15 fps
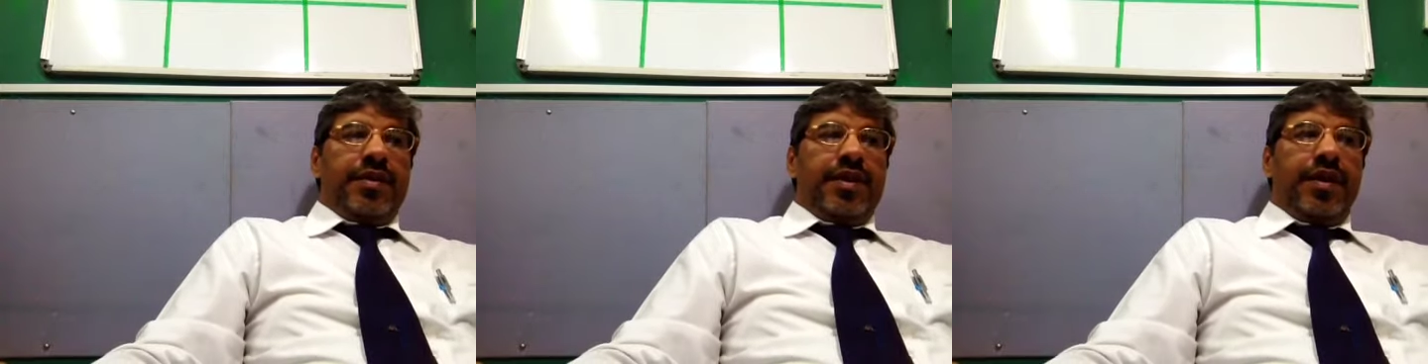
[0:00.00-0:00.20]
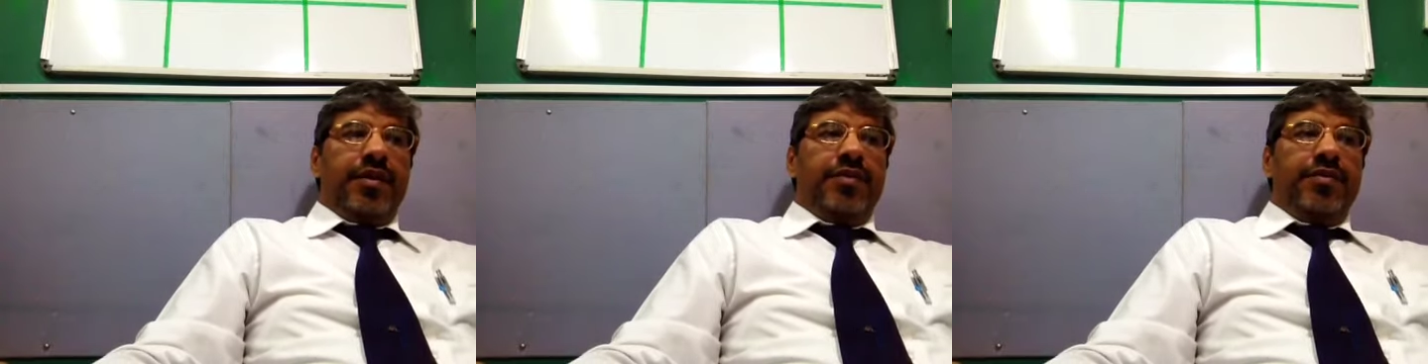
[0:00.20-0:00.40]

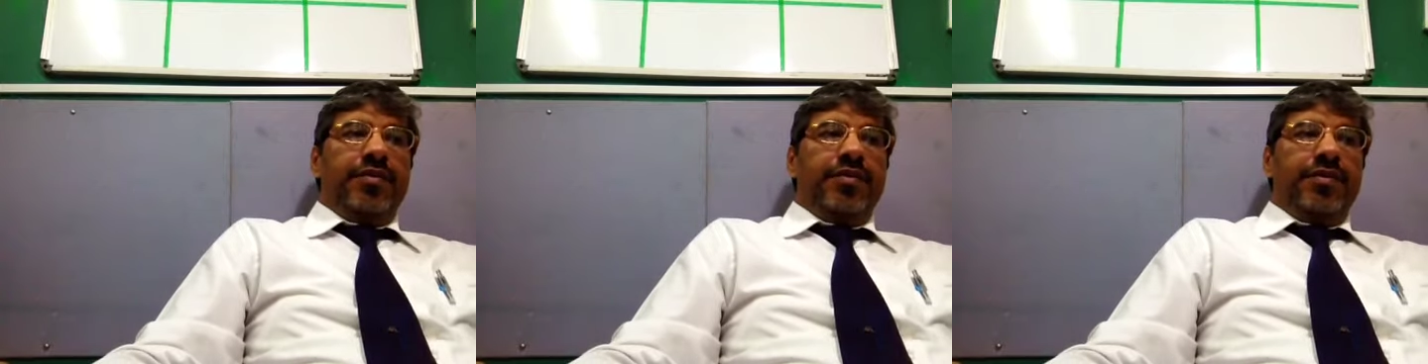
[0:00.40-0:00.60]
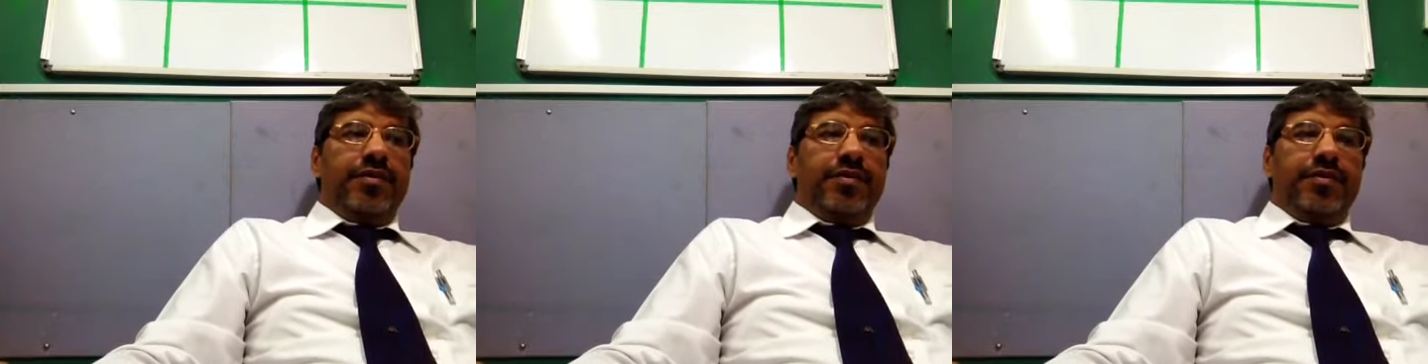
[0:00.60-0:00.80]
How
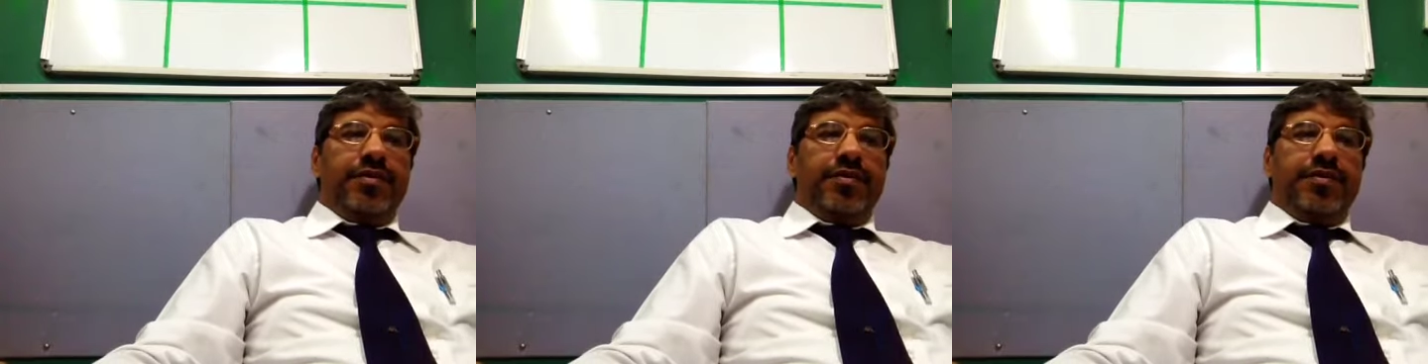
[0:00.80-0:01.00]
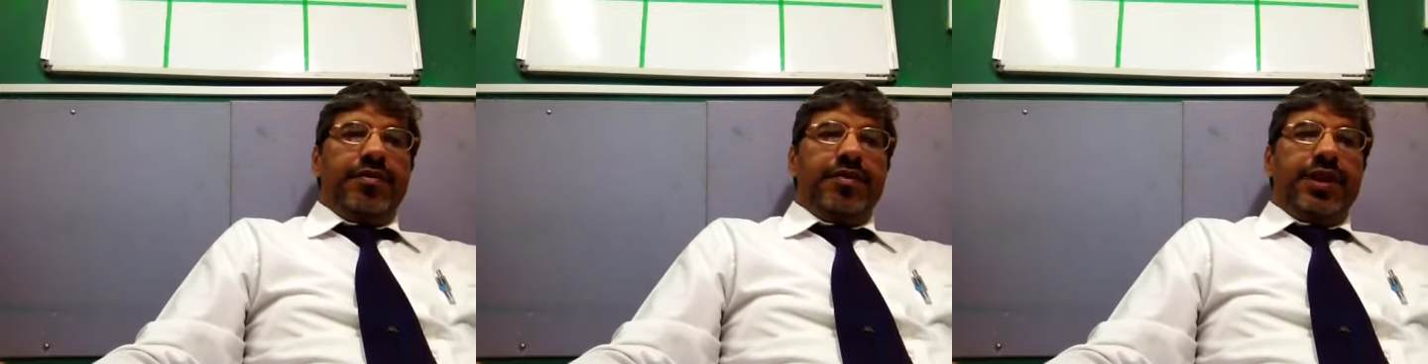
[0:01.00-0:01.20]

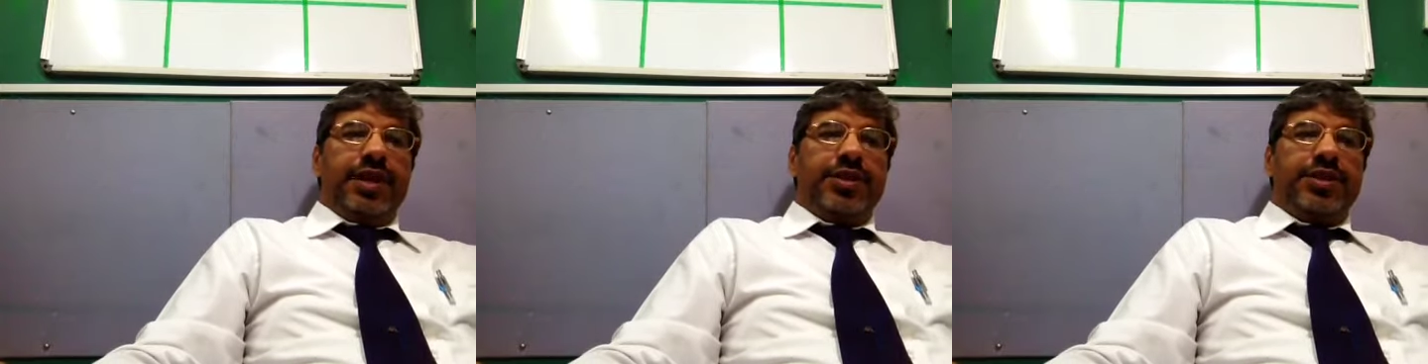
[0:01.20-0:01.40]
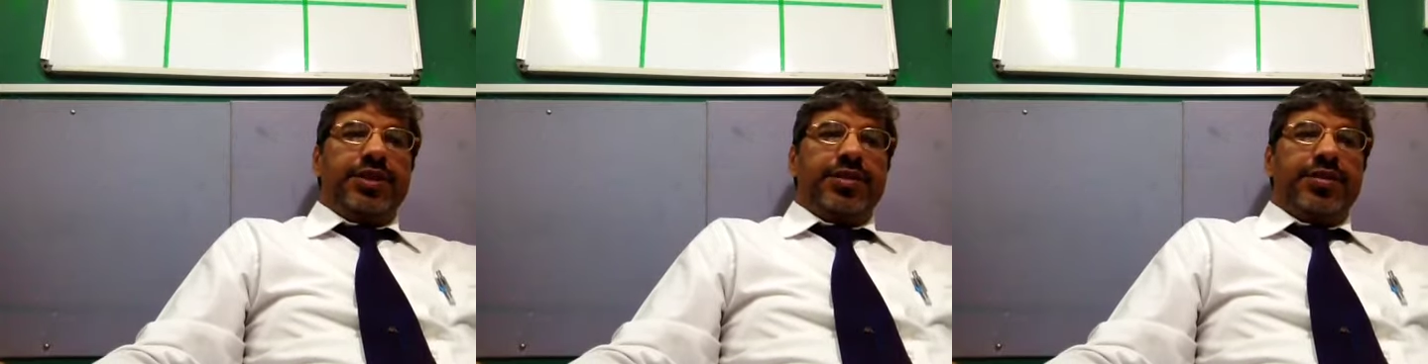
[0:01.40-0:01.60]
we
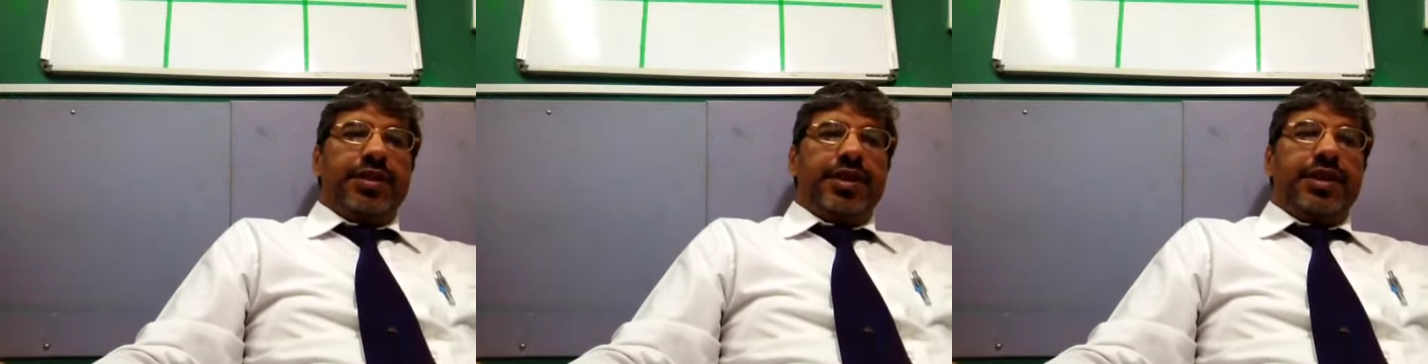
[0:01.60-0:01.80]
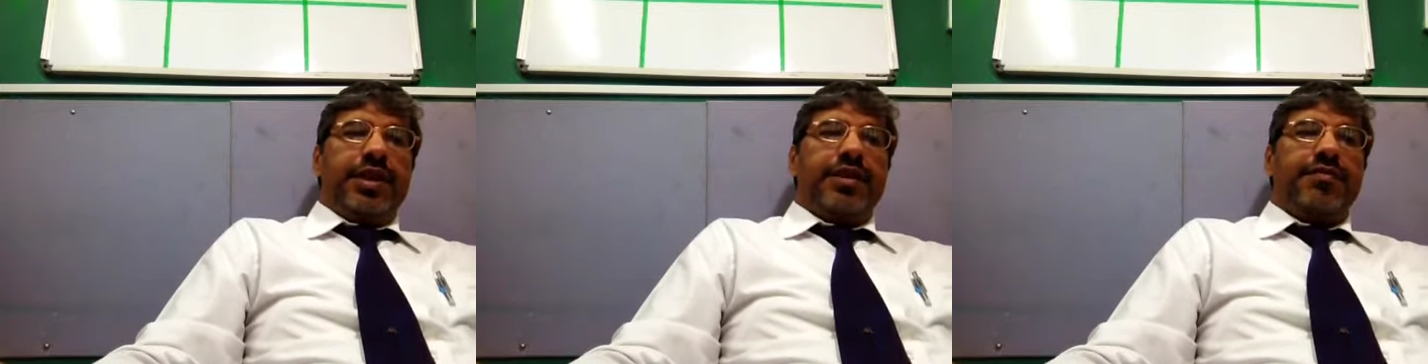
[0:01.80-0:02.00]
ensure
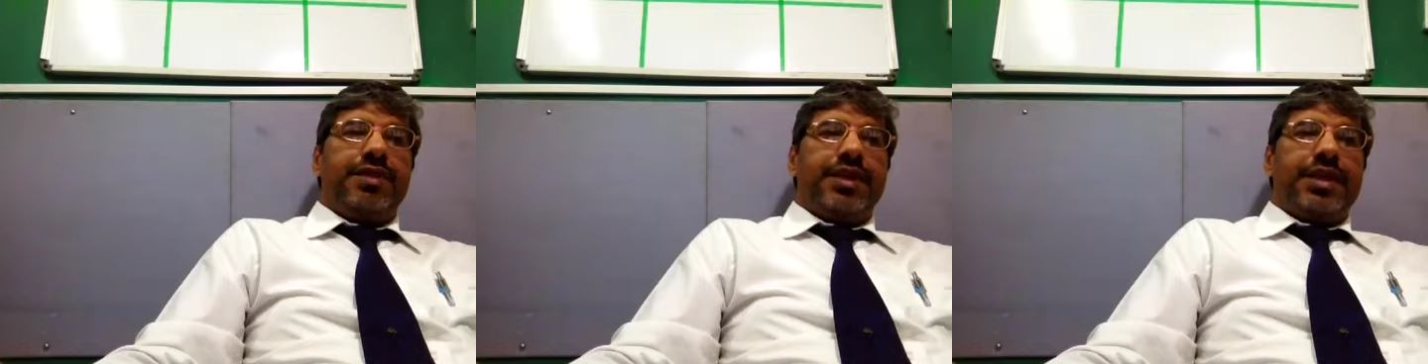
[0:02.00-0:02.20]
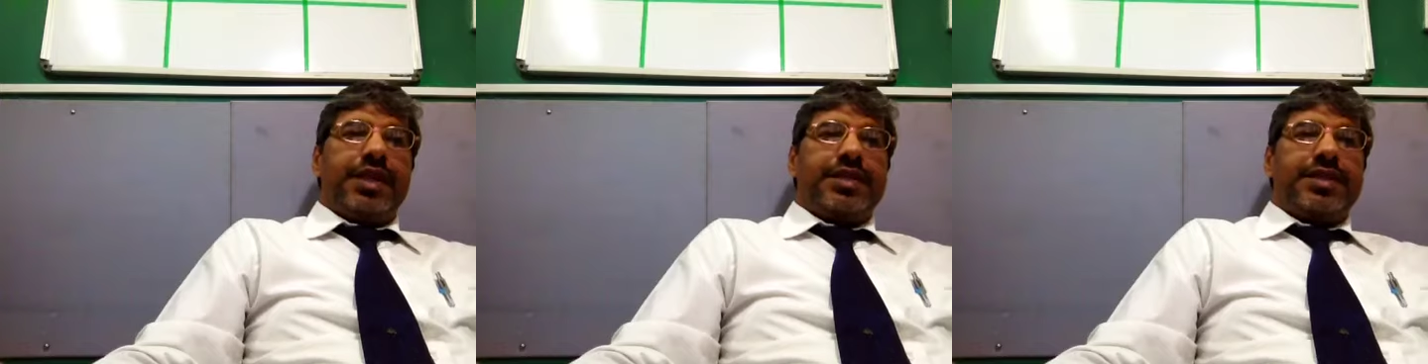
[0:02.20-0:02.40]
the
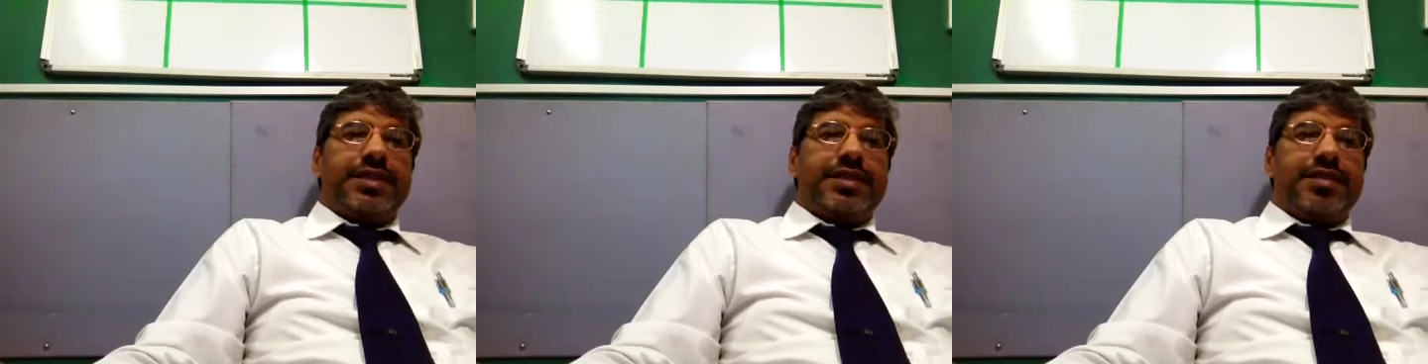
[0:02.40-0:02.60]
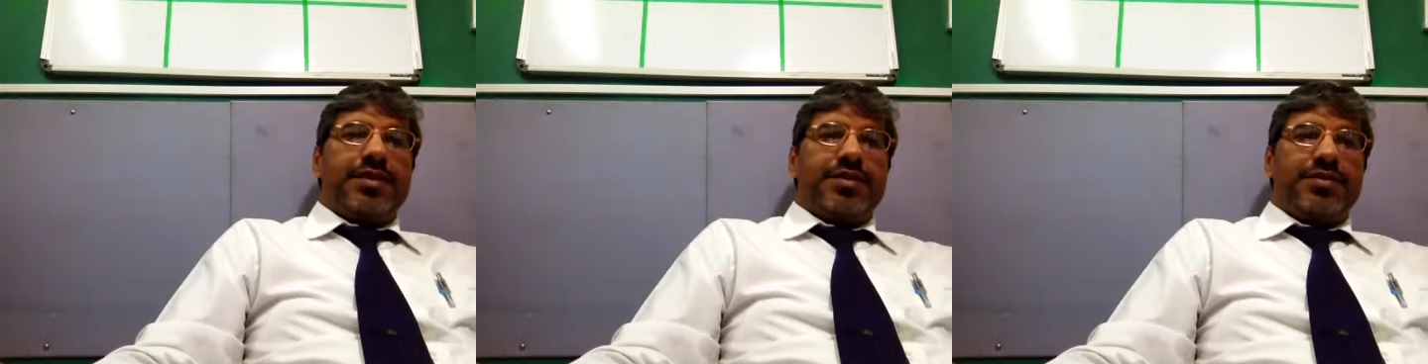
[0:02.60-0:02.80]
network
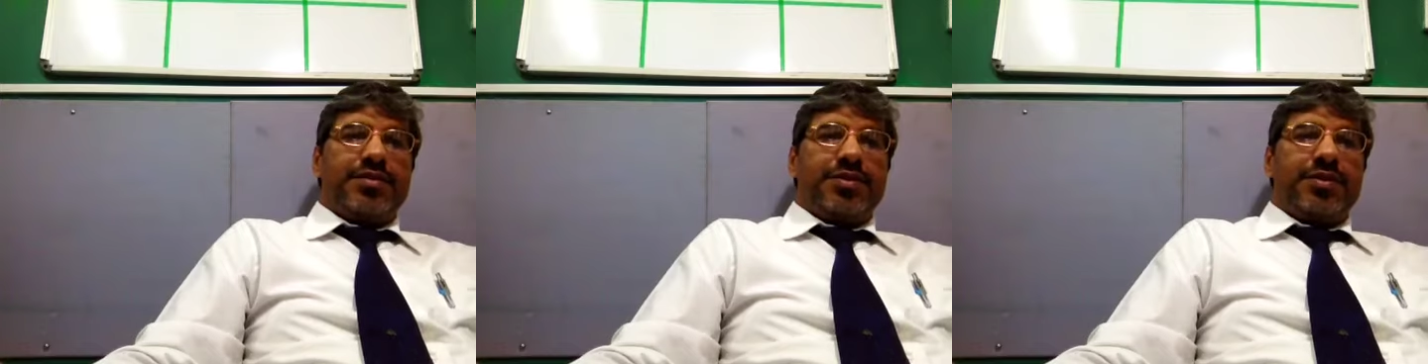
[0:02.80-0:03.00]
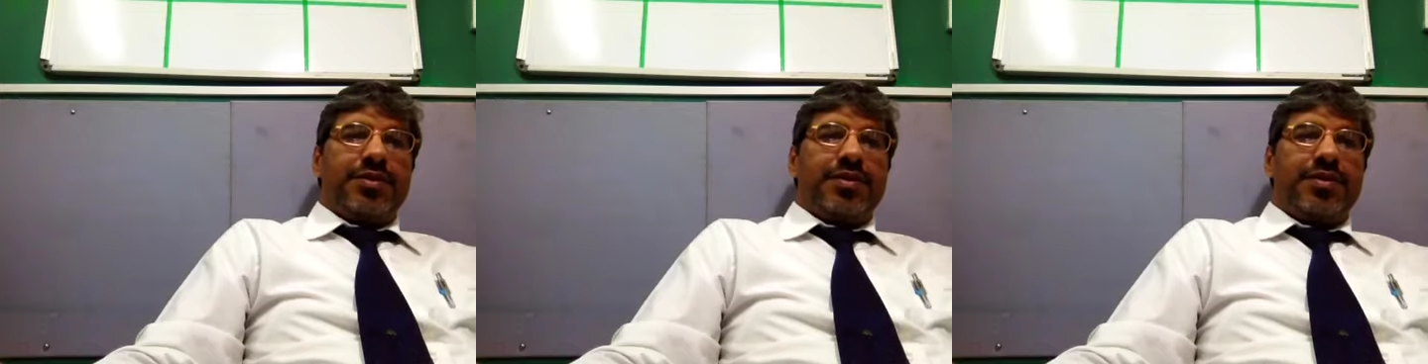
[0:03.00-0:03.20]
access control?